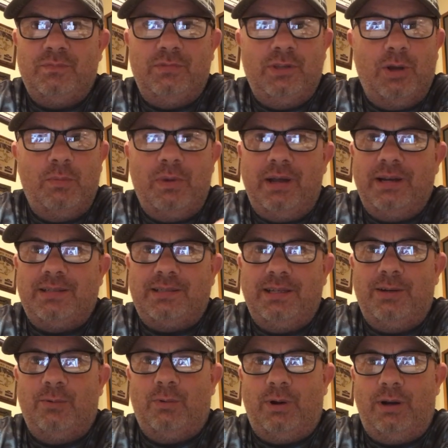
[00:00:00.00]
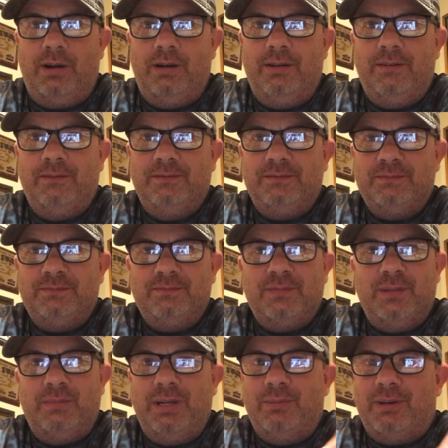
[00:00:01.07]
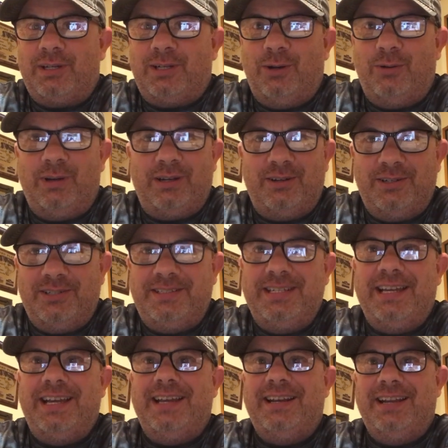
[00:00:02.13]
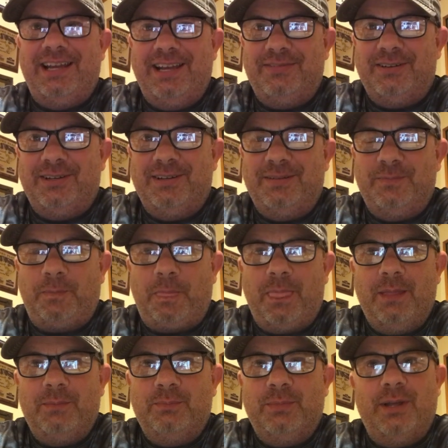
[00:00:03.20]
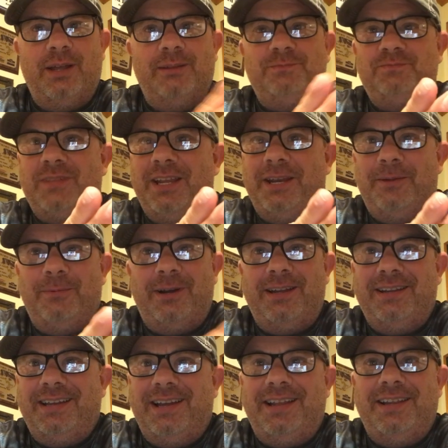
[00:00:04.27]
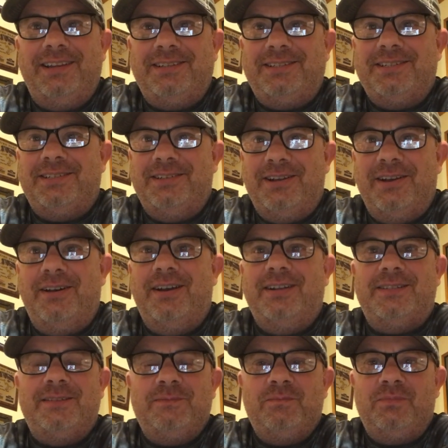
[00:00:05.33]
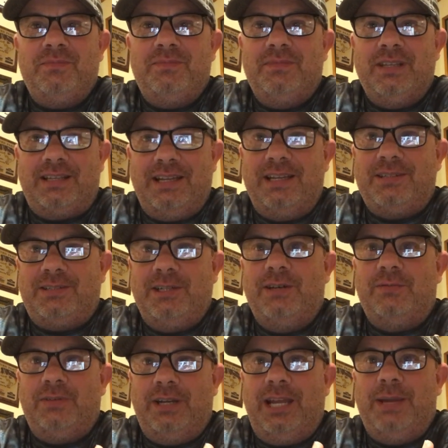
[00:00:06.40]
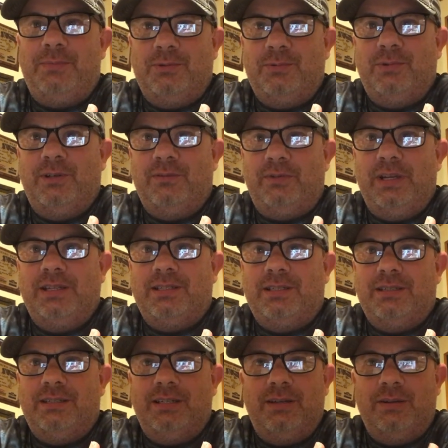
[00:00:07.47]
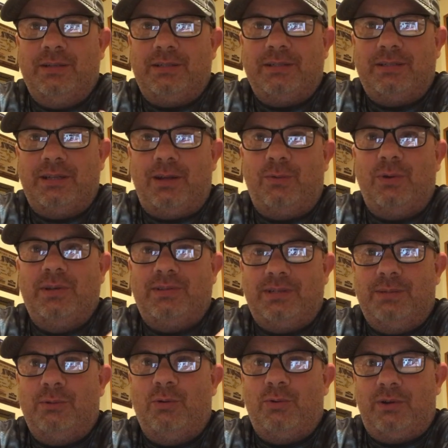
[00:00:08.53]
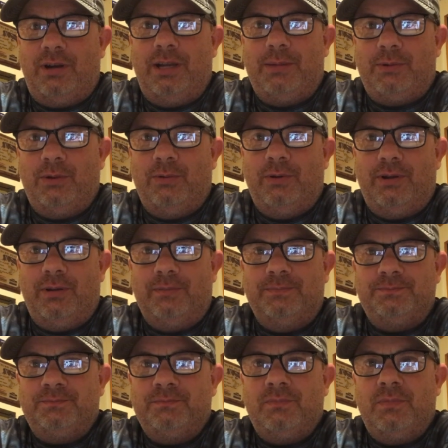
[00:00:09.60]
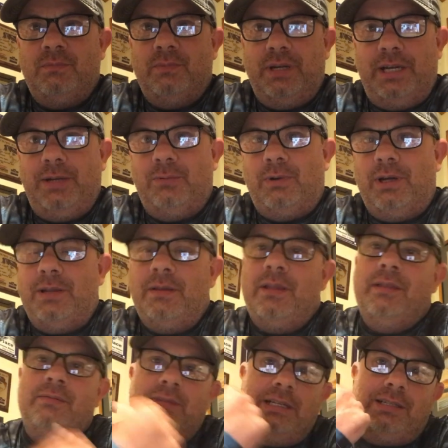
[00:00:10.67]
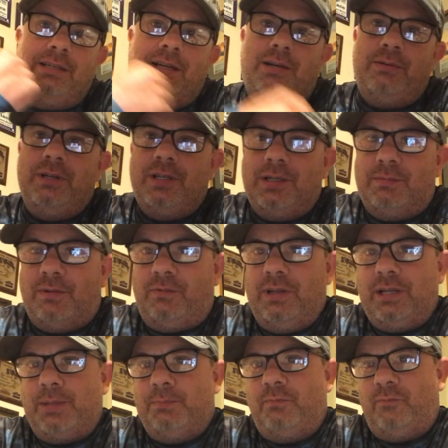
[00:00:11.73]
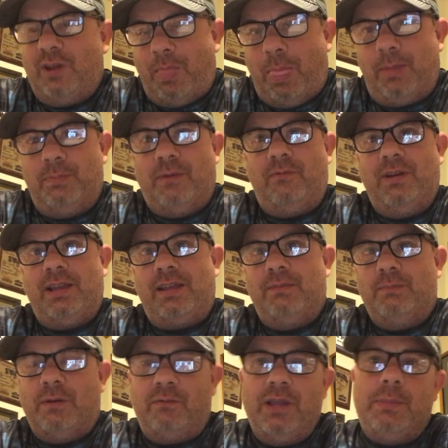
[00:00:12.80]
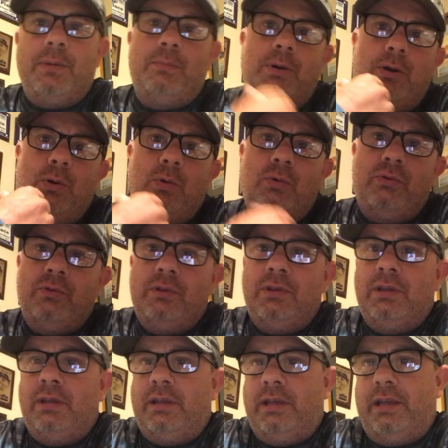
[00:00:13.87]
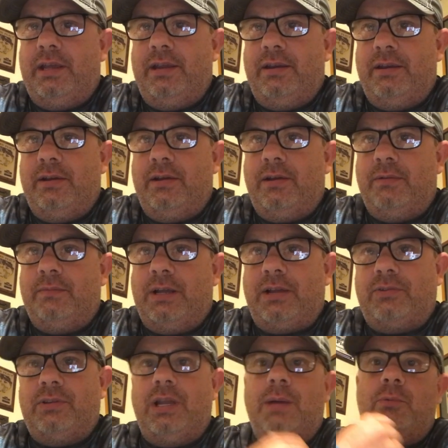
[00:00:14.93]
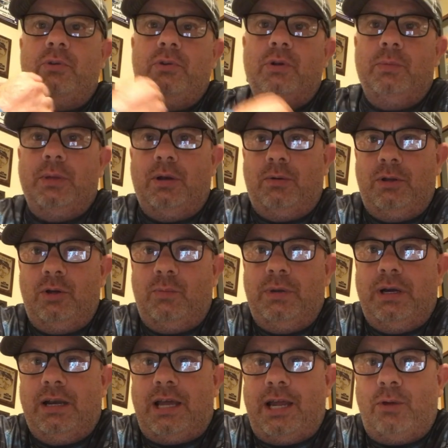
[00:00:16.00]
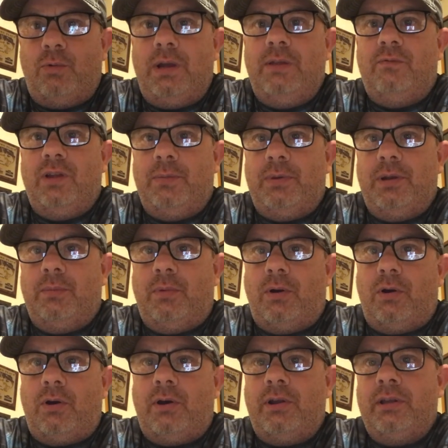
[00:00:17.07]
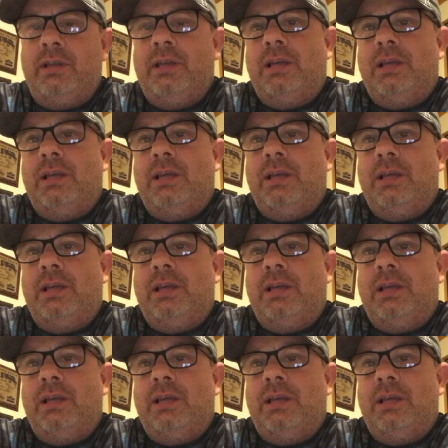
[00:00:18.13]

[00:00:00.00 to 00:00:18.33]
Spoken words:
Nobody said a word. Me and my co-angler just died laughing. But anyway, it's just nuts, the kind of stuff that happens when you're fishing. You know, it's just always some old crap going on. But anyway, that's how I rig up my flipping poles. And like I say, I'm going to do a little bit of lightweight flipping tomorrow.